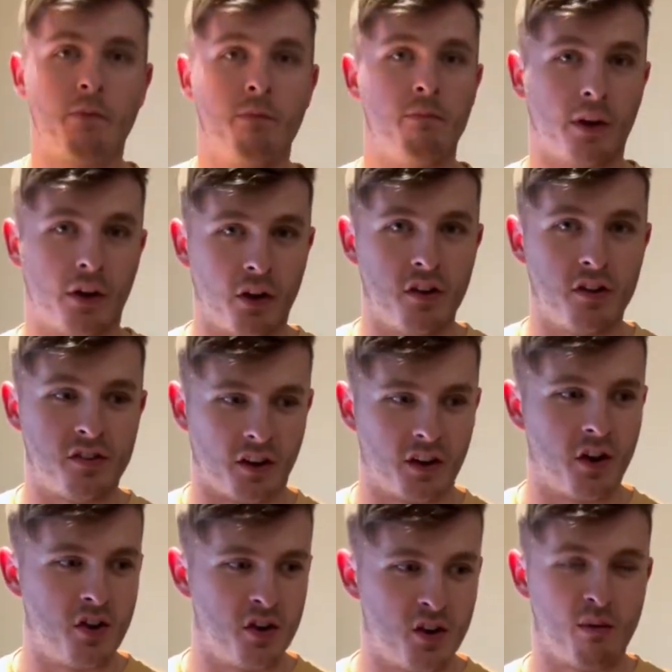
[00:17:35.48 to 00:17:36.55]
because I
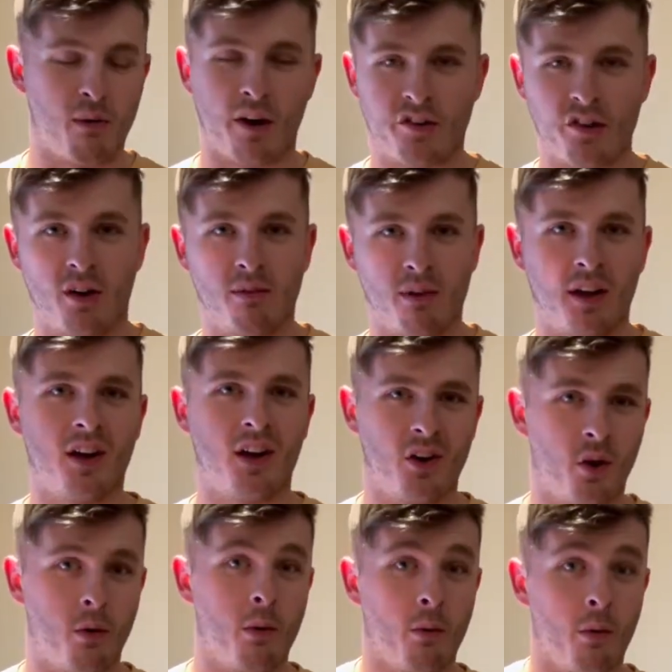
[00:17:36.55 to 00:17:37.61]
couldn't do my job like I
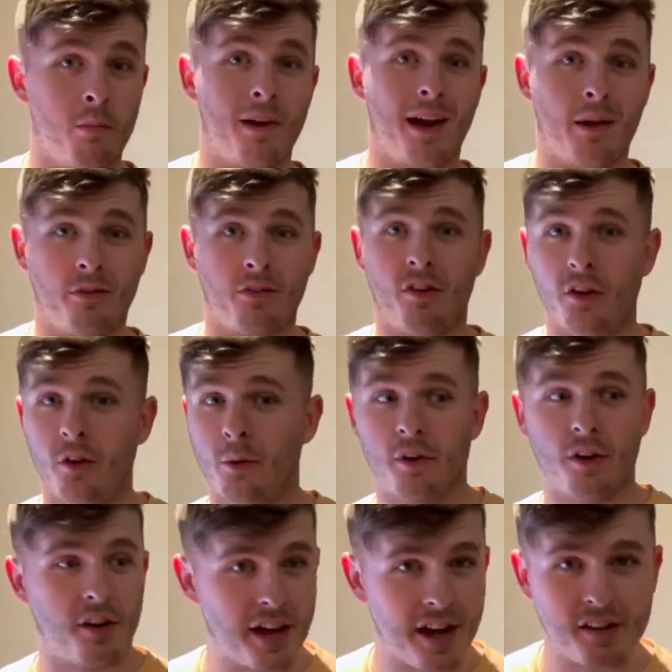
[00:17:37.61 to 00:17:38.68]
normally would be able to do on
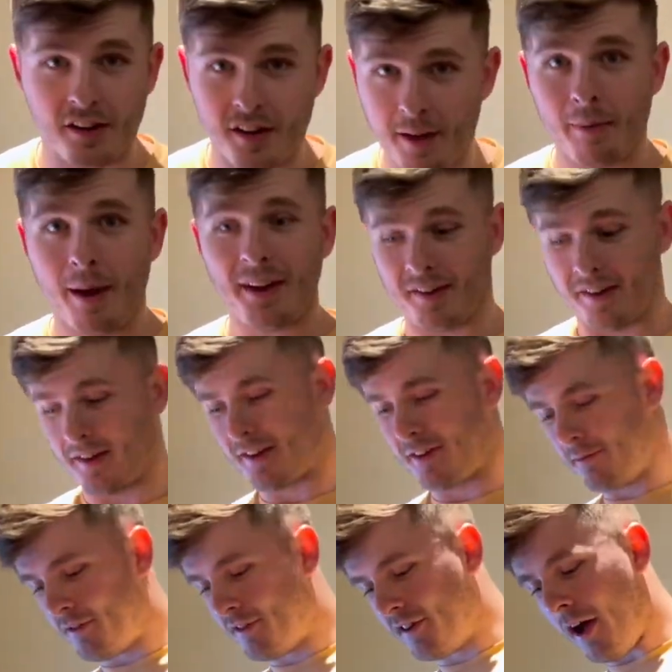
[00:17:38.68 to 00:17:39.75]
a day-to-day -day basis.
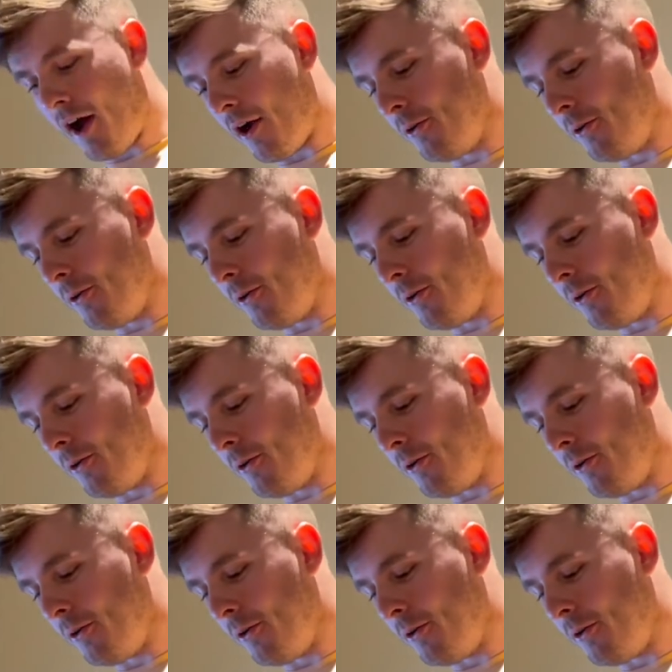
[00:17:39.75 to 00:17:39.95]
So,